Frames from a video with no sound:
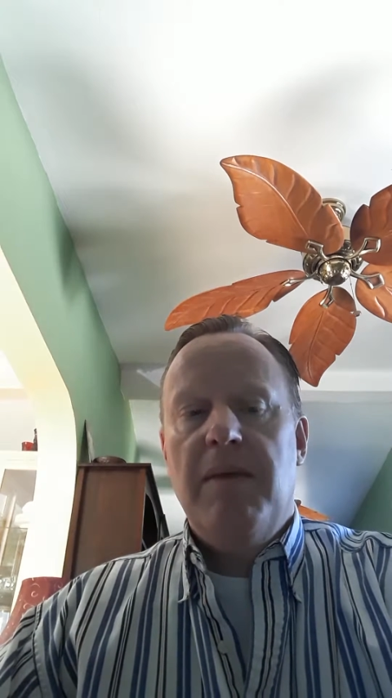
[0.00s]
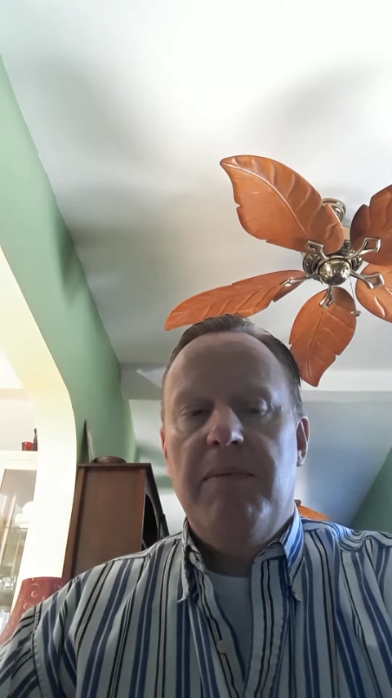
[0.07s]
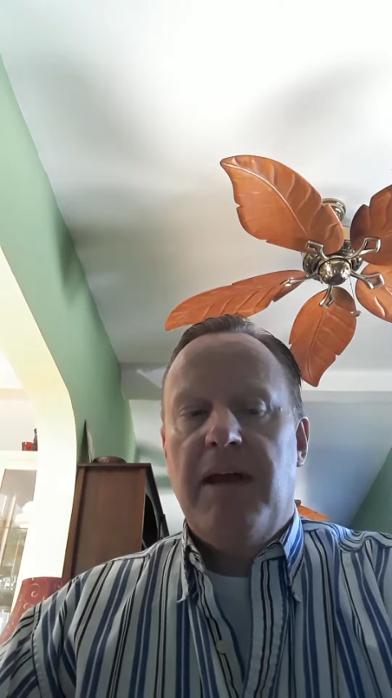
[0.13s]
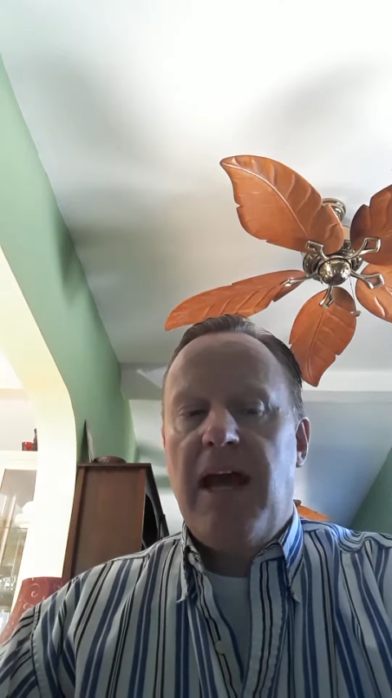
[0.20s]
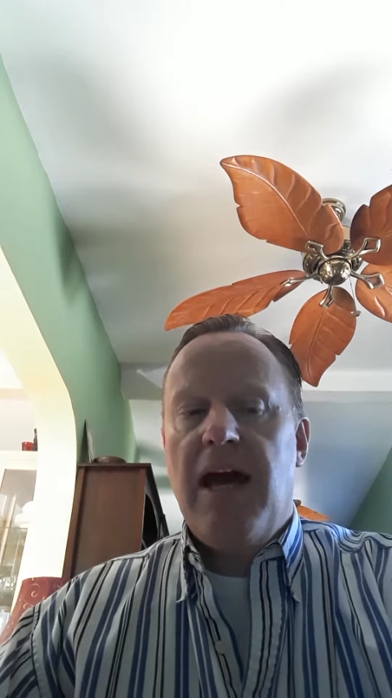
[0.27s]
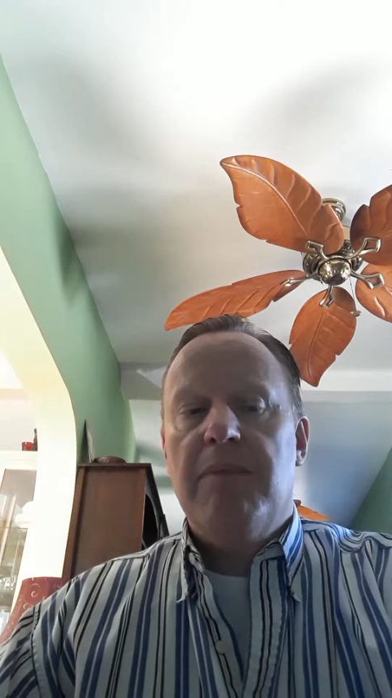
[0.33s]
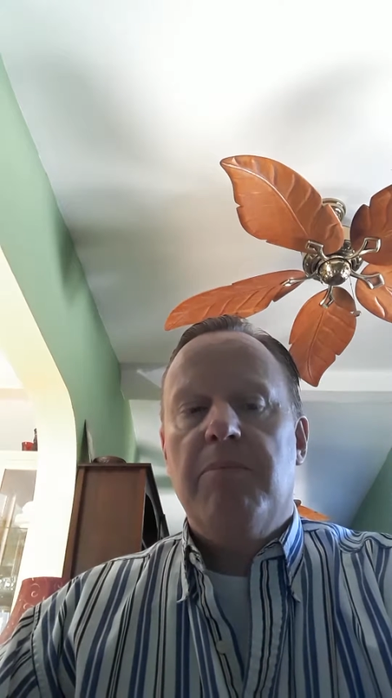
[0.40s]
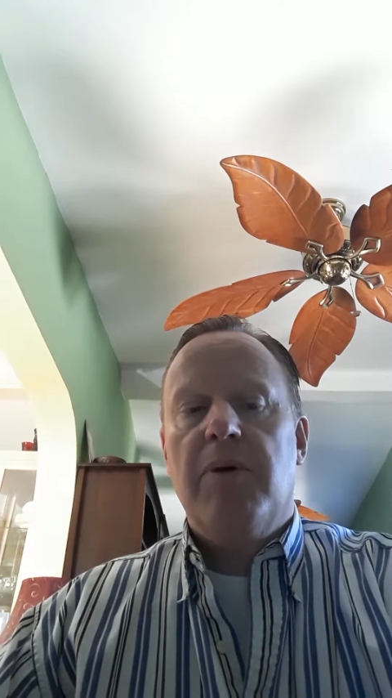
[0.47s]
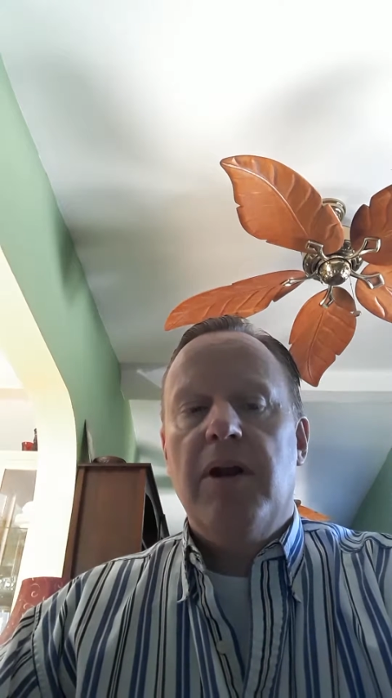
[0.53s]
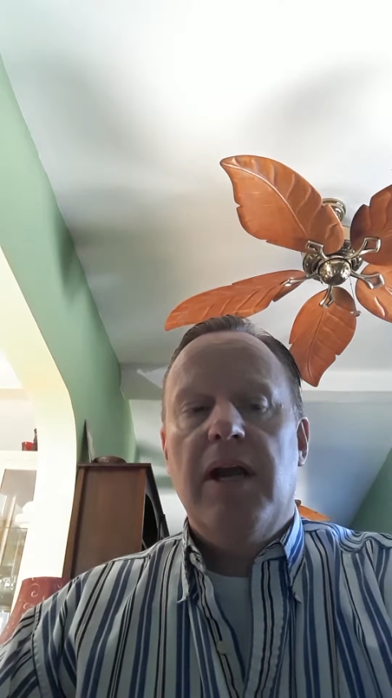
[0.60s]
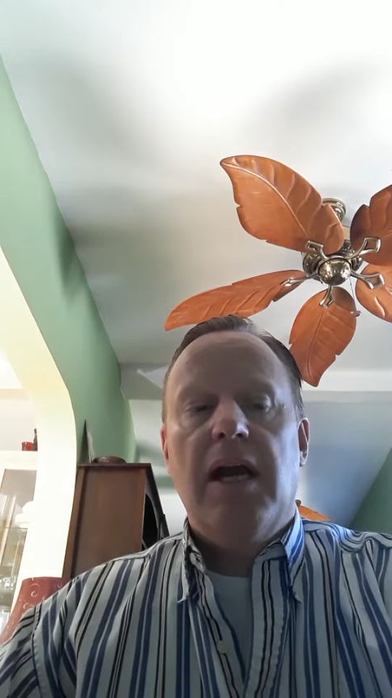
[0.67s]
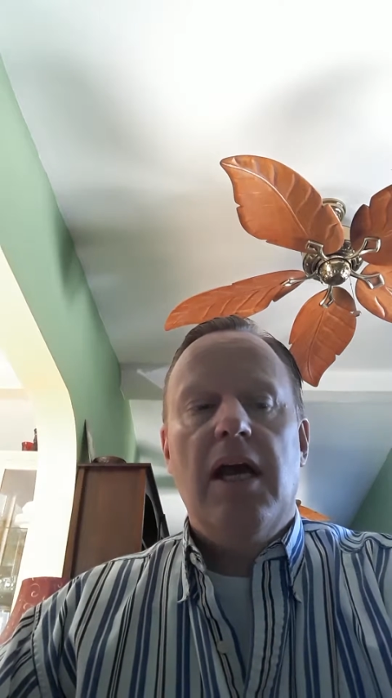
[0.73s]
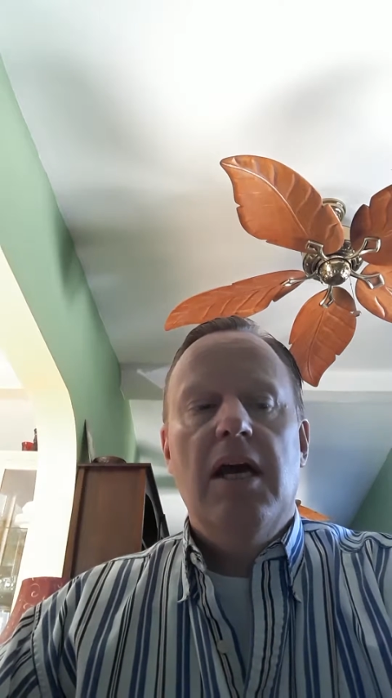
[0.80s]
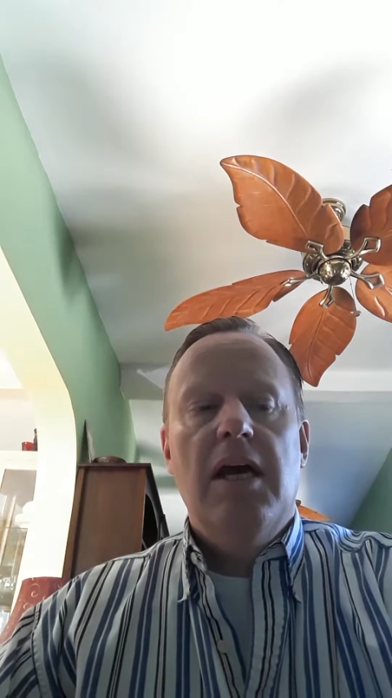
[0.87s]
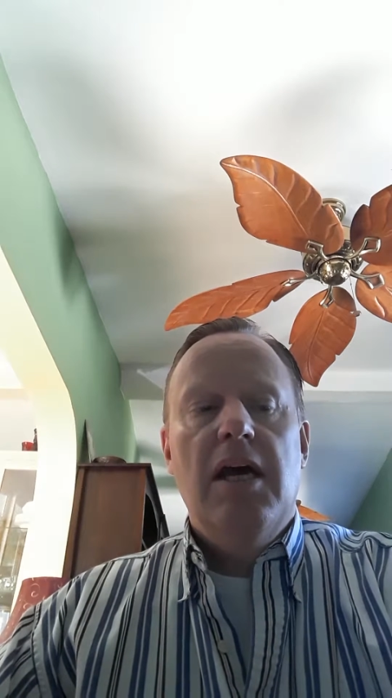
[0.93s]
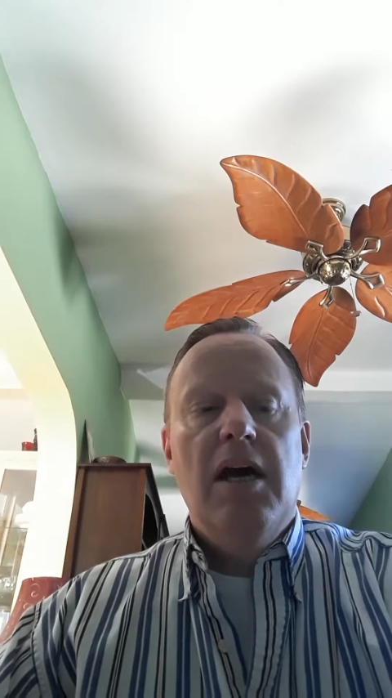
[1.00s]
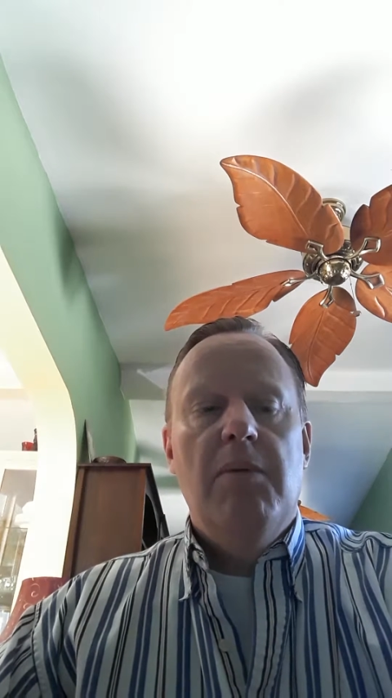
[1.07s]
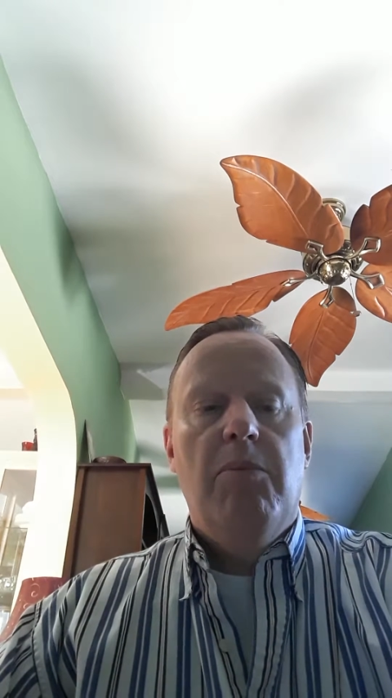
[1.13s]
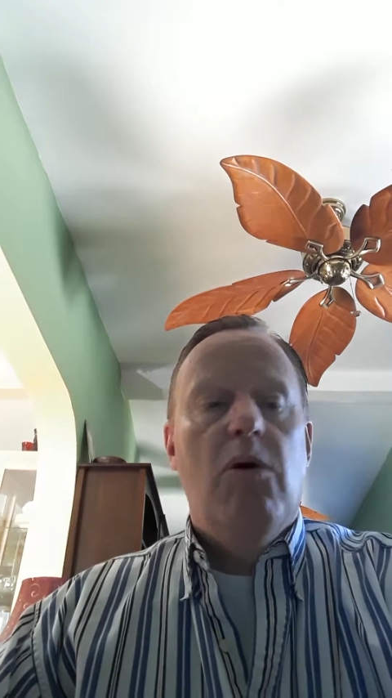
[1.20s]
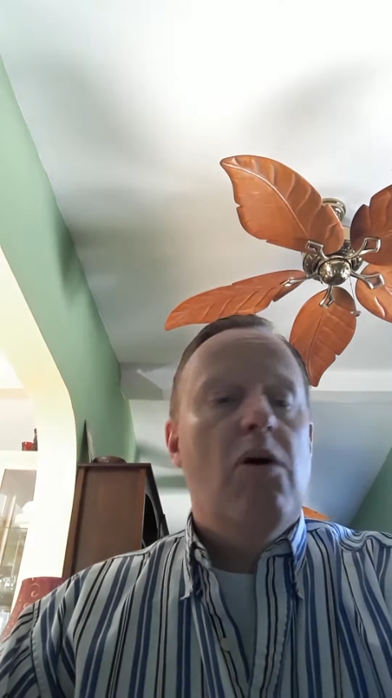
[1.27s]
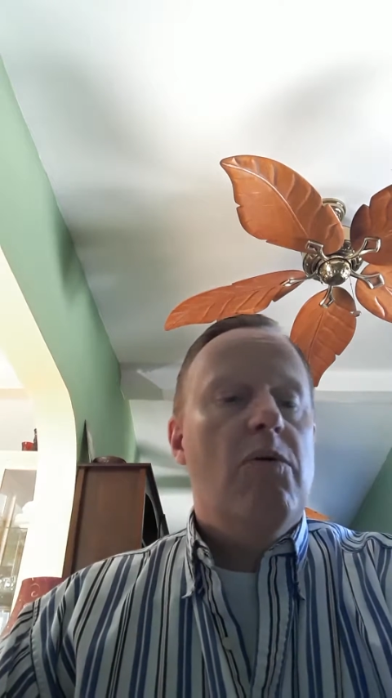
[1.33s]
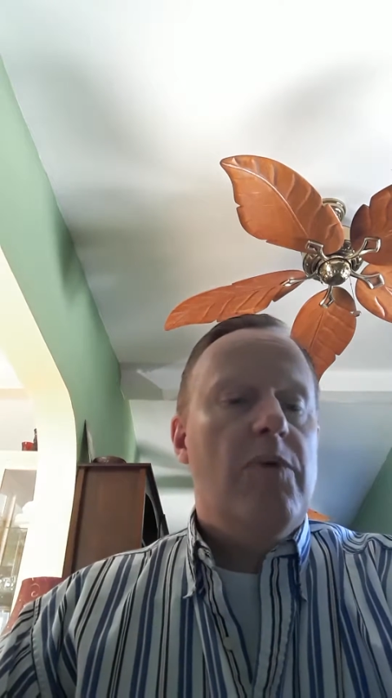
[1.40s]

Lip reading: he began printing Poor